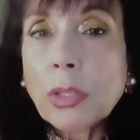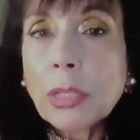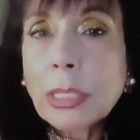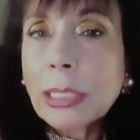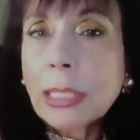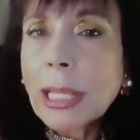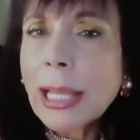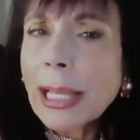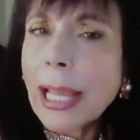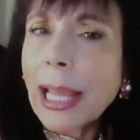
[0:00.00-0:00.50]
It's
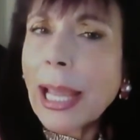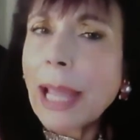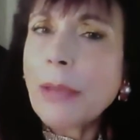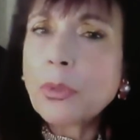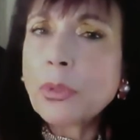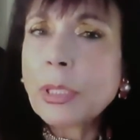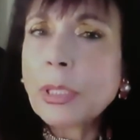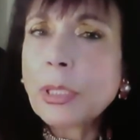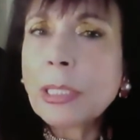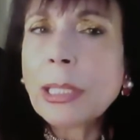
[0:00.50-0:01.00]
like the
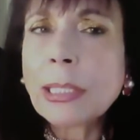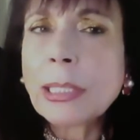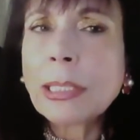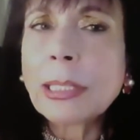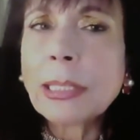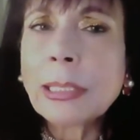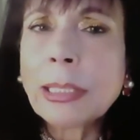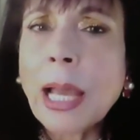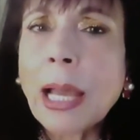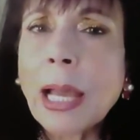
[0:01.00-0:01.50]
effortless
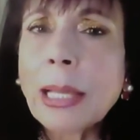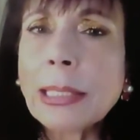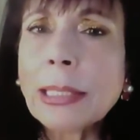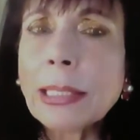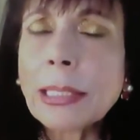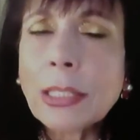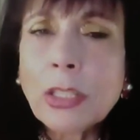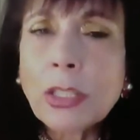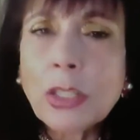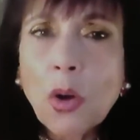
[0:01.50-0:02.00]

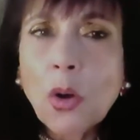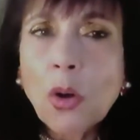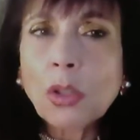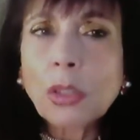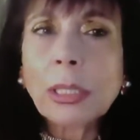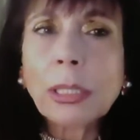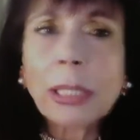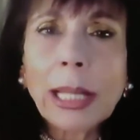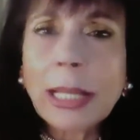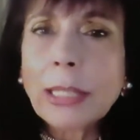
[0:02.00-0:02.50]
exercise. It's
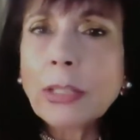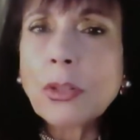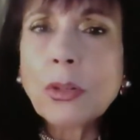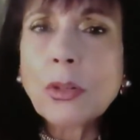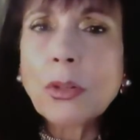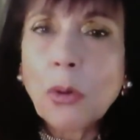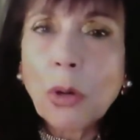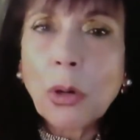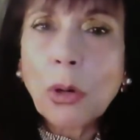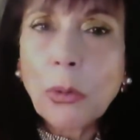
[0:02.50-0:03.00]
not a
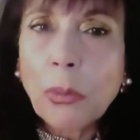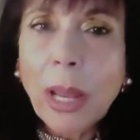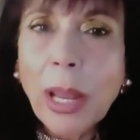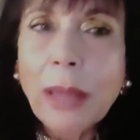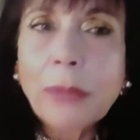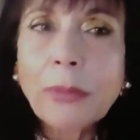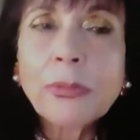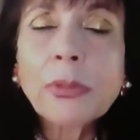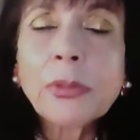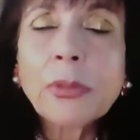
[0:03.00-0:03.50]
laser or a
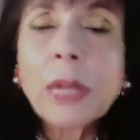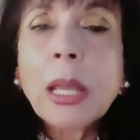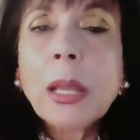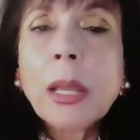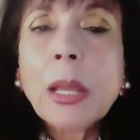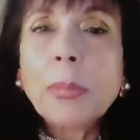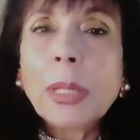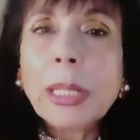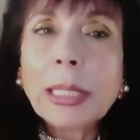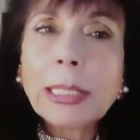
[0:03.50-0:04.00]
RF,
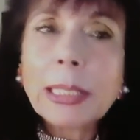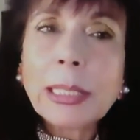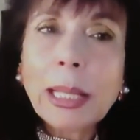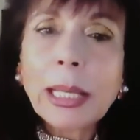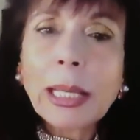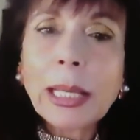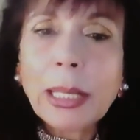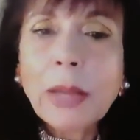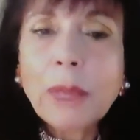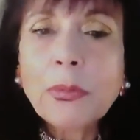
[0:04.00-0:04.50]
but it's
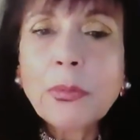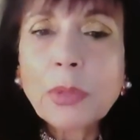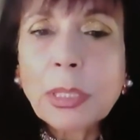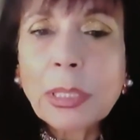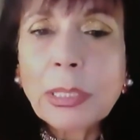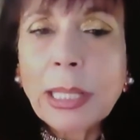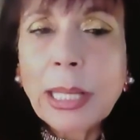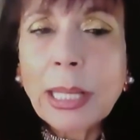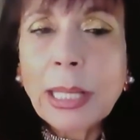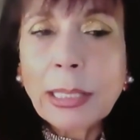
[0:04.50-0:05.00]
like an
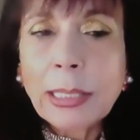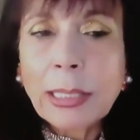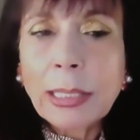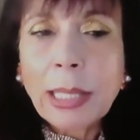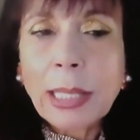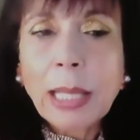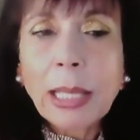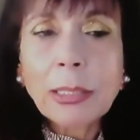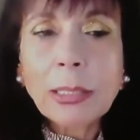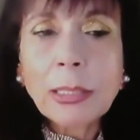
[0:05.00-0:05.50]
effortless
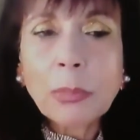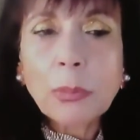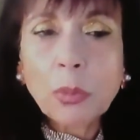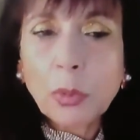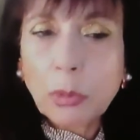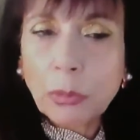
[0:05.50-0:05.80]
exercise of